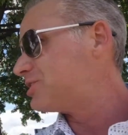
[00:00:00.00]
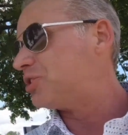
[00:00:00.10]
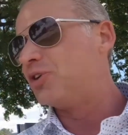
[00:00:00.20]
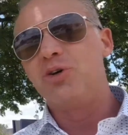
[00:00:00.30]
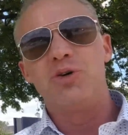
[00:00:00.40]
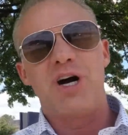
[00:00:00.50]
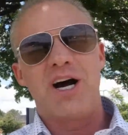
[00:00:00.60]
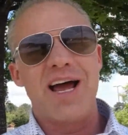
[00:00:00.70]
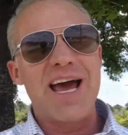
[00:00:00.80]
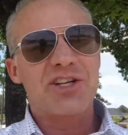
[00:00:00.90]
to
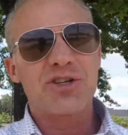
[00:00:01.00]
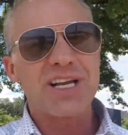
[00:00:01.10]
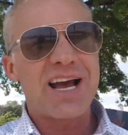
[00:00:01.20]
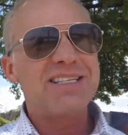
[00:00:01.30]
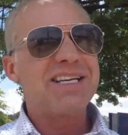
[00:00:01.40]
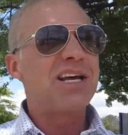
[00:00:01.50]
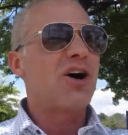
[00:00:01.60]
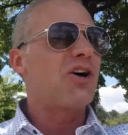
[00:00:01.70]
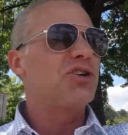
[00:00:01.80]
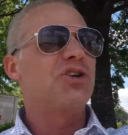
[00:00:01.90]
exercise in,
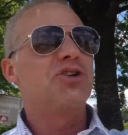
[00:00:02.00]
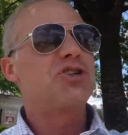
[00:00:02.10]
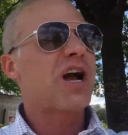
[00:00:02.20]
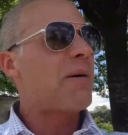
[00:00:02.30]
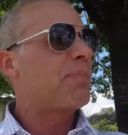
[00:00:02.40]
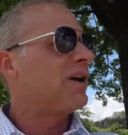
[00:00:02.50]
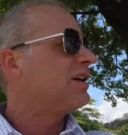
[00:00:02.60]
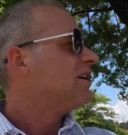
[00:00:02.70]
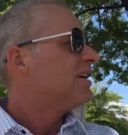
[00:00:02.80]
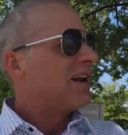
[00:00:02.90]
or do your shopping.
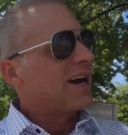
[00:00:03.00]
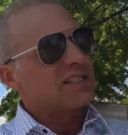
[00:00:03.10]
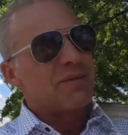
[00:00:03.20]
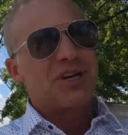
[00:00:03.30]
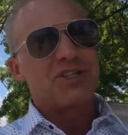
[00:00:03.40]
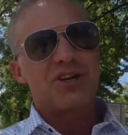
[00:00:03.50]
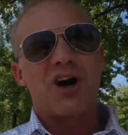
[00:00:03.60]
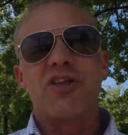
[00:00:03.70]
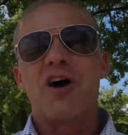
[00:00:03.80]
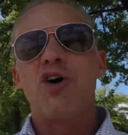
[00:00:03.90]
As I mentioned,
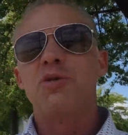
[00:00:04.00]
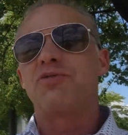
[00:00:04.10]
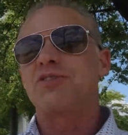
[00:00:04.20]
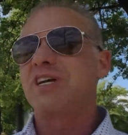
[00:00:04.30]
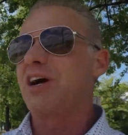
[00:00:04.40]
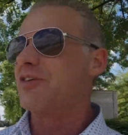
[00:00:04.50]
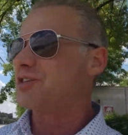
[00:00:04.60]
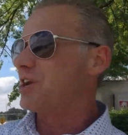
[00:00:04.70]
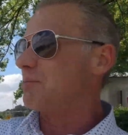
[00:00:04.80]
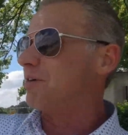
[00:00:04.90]
all the homes for sale. There's
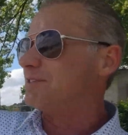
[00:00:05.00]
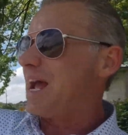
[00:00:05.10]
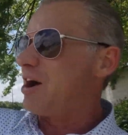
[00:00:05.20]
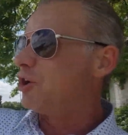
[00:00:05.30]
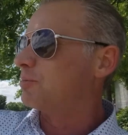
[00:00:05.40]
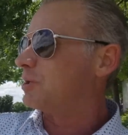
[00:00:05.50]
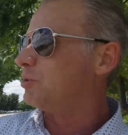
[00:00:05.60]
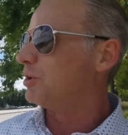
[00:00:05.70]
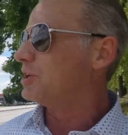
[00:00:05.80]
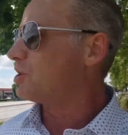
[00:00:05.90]
a number of townhome
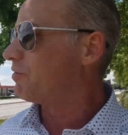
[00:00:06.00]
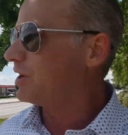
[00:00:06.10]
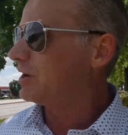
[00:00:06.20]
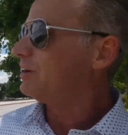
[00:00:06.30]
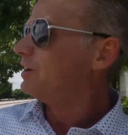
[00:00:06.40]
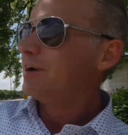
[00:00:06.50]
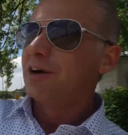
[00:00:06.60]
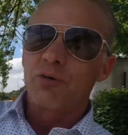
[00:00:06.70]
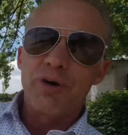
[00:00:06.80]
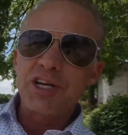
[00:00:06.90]
communities over here,
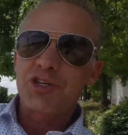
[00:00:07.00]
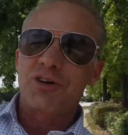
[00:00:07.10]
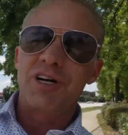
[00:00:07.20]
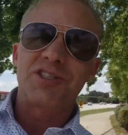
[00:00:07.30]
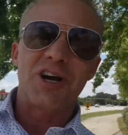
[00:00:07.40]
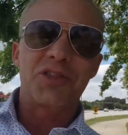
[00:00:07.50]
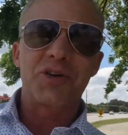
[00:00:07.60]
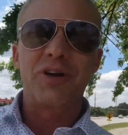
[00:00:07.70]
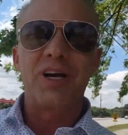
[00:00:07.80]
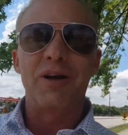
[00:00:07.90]
restaurants all
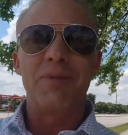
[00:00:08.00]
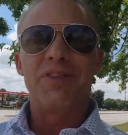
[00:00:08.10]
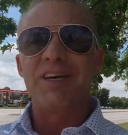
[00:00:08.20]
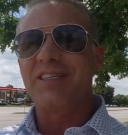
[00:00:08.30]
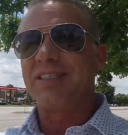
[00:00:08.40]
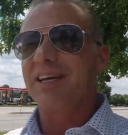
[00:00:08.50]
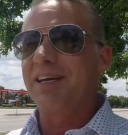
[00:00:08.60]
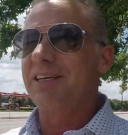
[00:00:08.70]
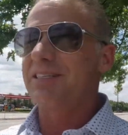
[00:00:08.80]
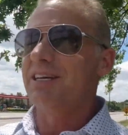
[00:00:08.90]
through here. I mean, this
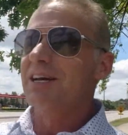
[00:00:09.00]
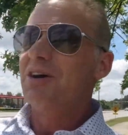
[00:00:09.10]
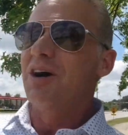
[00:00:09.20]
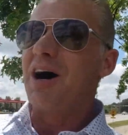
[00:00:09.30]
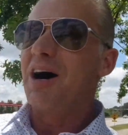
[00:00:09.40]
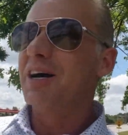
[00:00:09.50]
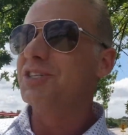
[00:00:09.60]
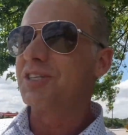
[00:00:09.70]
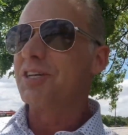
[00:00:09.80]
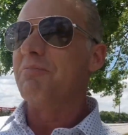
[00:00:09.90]
is
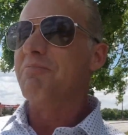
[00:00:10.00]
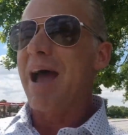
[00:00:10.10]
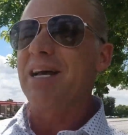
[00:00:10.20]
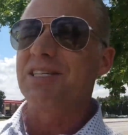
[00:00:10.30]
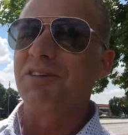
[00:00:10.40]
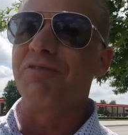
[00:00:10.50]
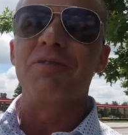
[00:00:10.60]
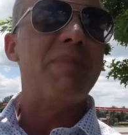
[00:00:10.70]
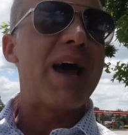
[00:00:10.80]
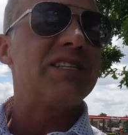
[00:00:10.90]
just a massive,
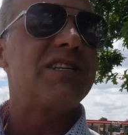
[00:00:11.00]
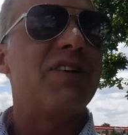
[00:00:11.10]
massive